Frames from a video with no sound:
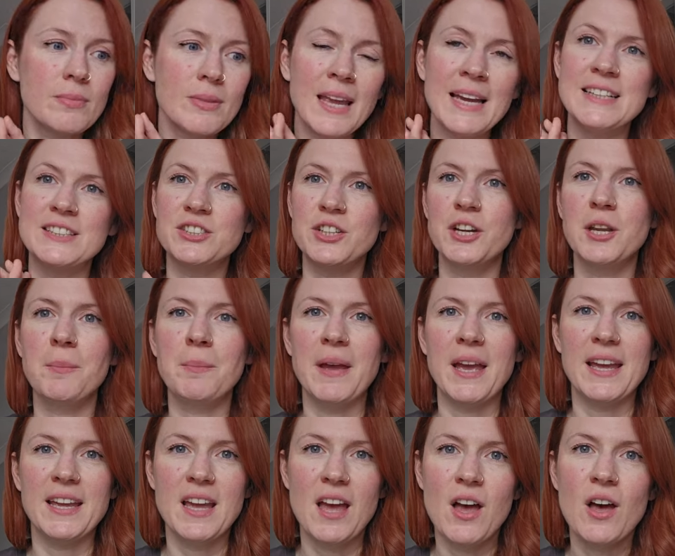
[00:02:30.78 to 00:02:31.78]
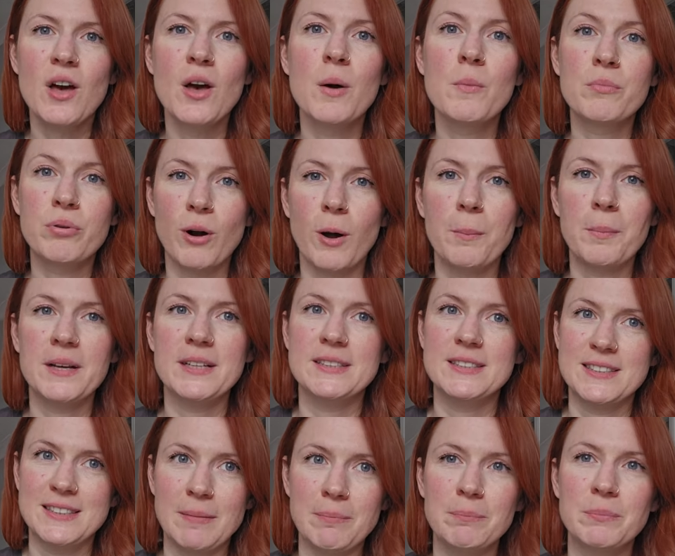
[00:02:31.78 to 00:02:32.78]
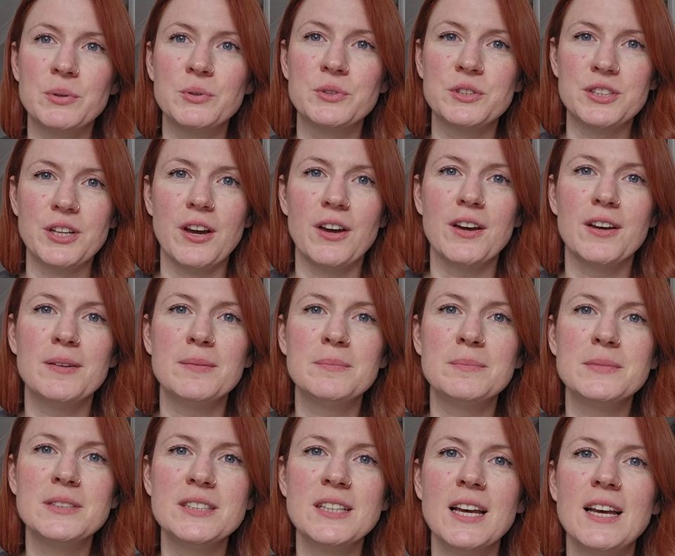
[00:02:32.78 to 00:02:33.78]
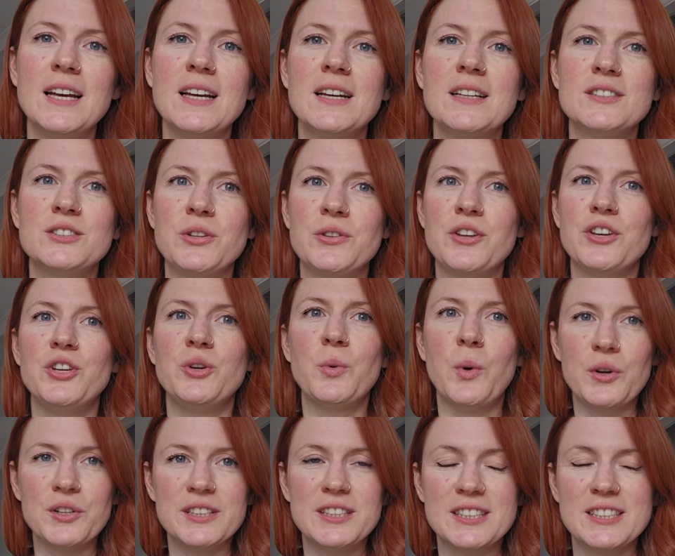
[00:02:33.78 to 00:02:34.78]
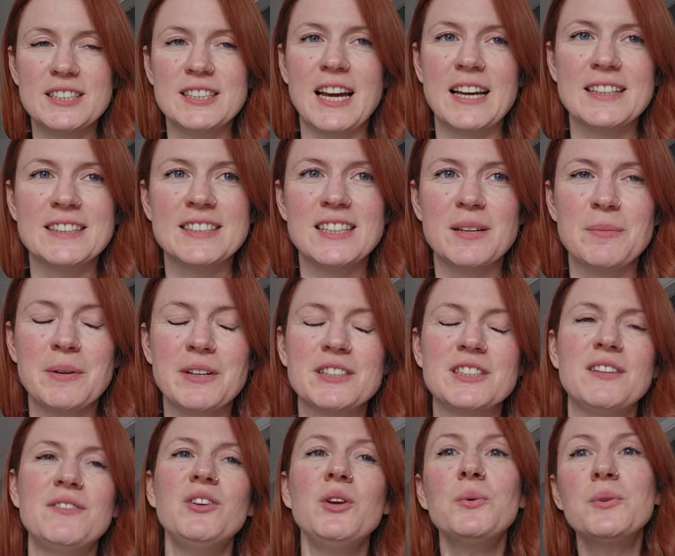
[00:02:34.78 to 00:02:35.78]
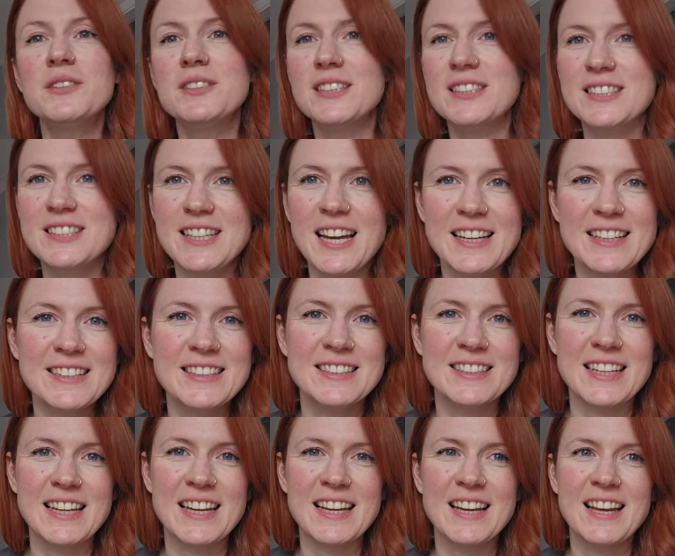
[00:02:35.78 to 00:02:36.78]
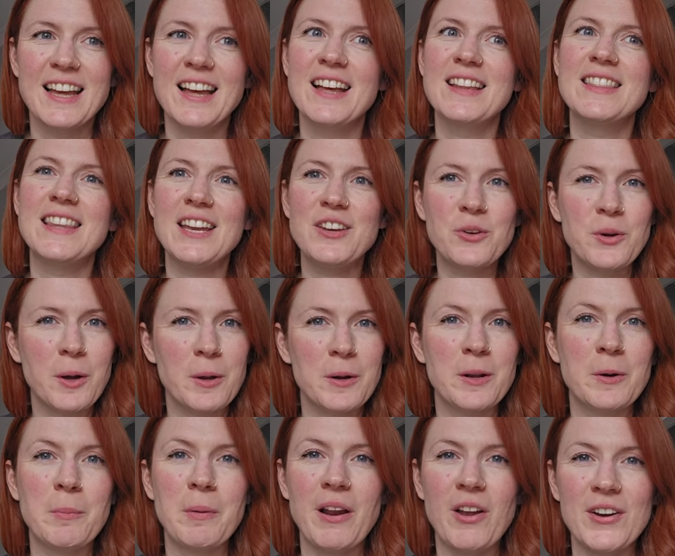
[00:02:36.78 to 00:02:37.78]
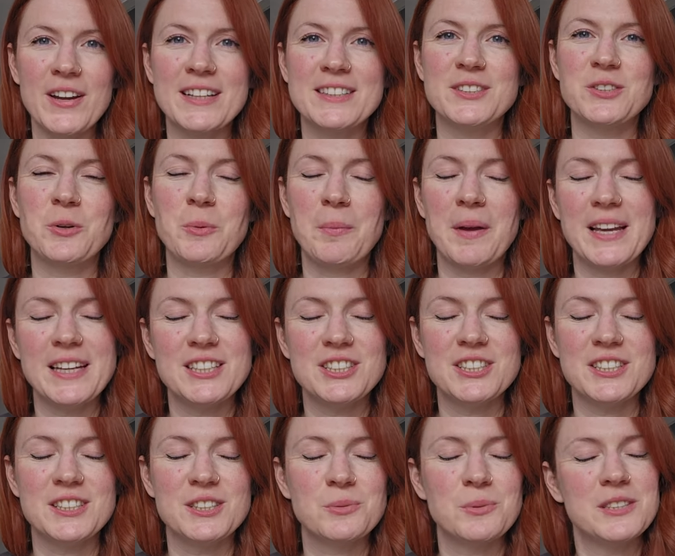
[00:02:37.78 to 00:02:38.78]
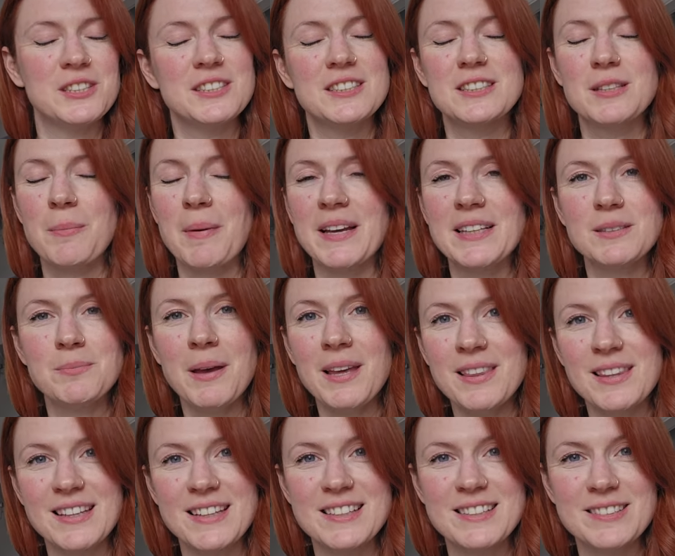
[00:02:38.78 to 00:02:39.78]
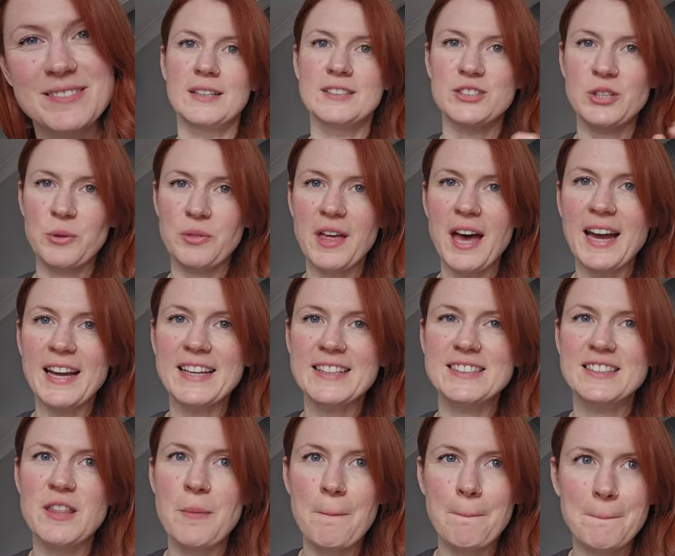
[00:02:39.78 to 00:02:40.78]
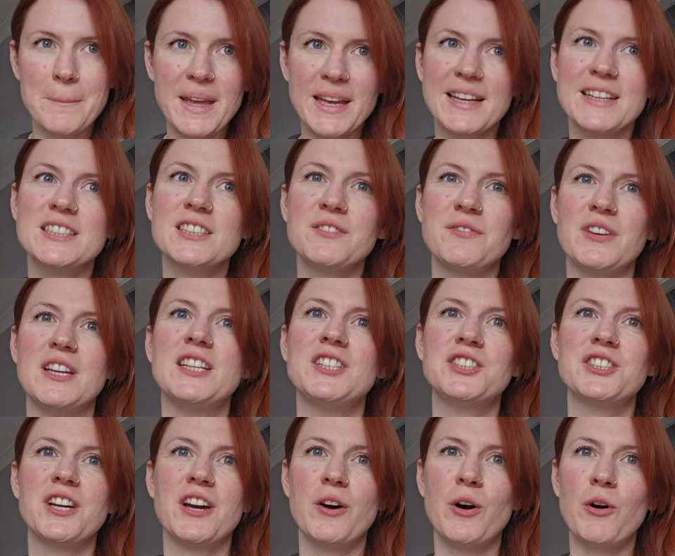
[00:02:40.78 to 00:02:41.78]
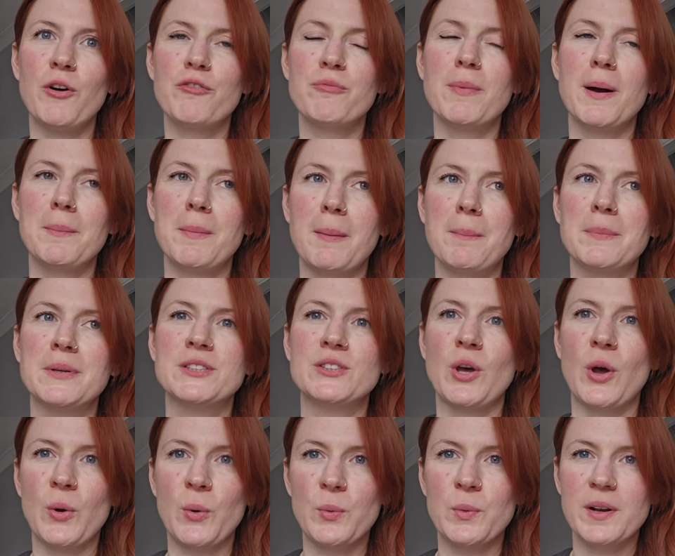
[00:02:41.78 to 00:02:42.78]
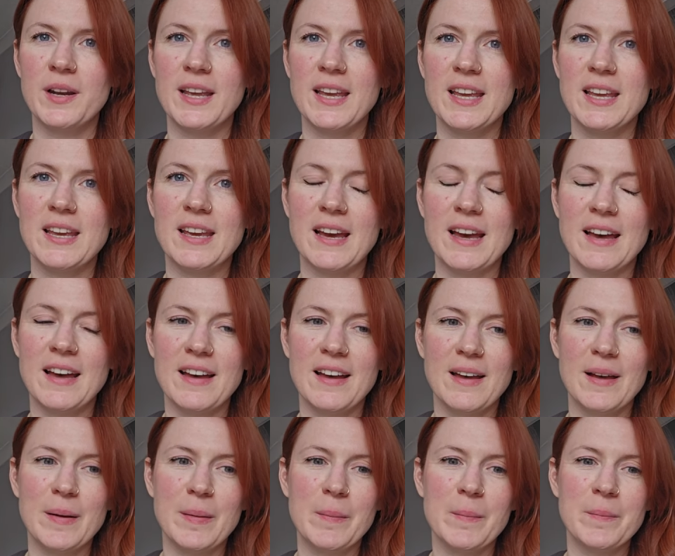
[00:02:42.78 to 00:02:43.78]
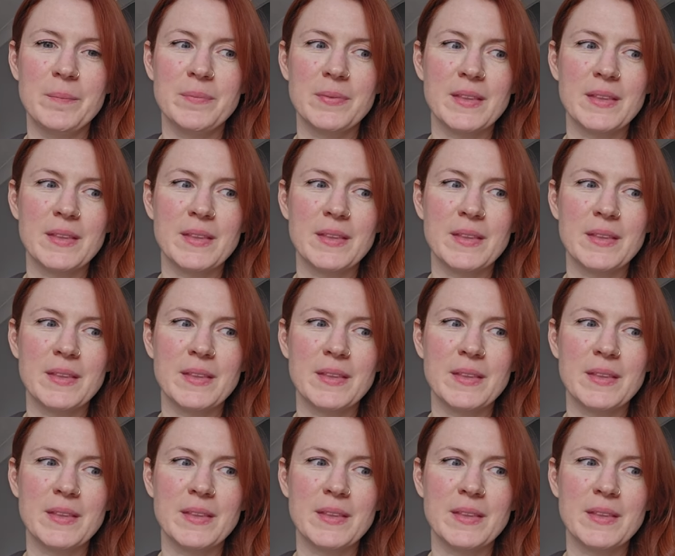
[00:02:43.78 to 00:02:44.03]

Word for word: it's going to be proper simple terms so that you understand it. Because if you understand it, then you can apply it to your patients, which is the best method. So that is the biggest feature of my members only um,